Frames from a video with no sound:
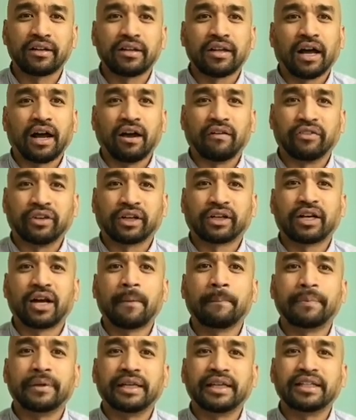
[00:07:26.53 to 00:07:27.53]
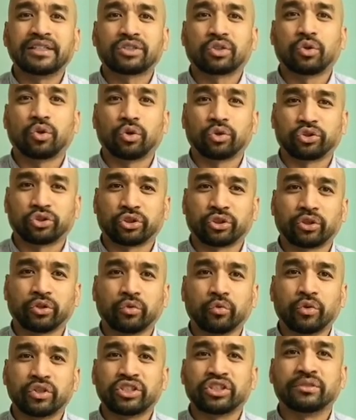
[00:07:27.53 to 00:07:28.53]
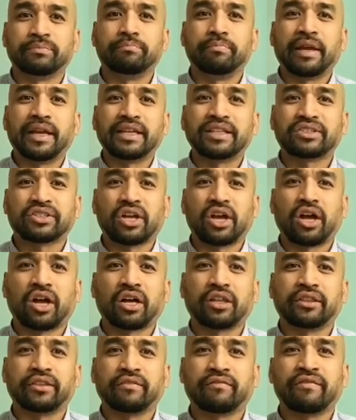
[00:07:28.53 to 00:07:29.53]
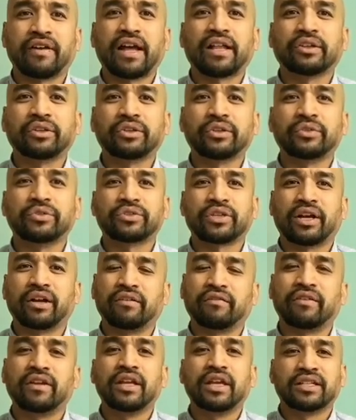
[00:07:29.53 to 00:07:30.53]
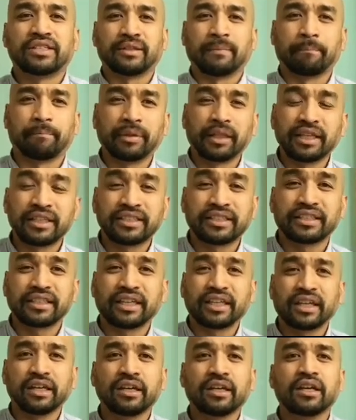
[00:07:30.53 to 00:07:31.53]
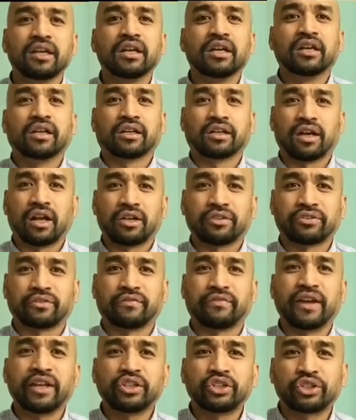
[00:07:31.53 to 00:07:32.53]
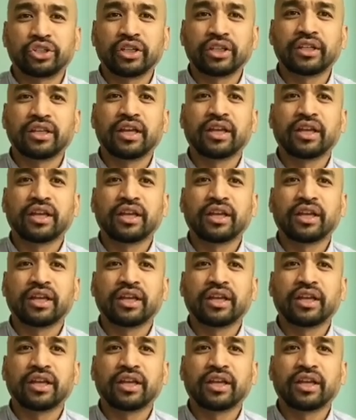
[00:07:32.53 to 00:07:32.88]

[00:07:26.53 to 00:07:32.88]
of the company's culture, which is based on the values of simplicity, conservation,